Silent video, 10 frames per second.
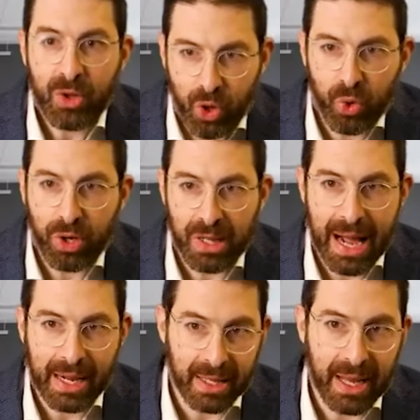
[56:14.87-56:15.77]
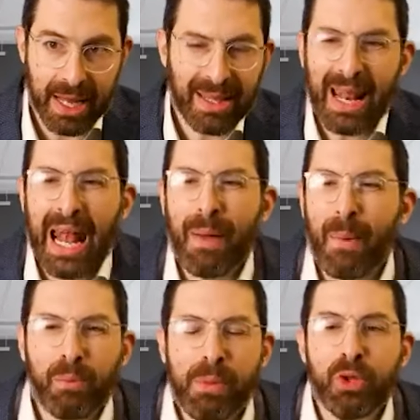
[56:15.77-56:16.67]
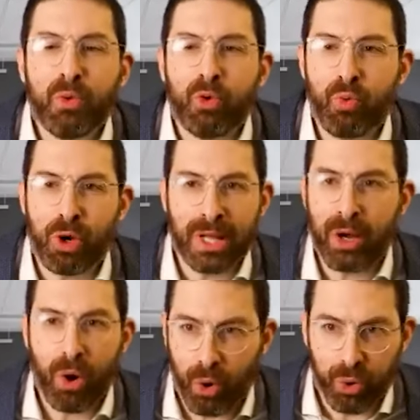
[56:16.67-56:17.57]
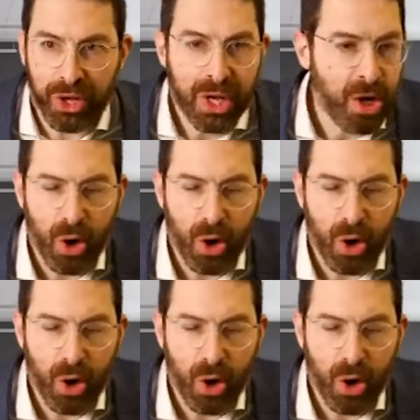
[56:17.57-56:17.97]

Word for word: Two o'clock. The guy and I'm, people in the room weren't like old,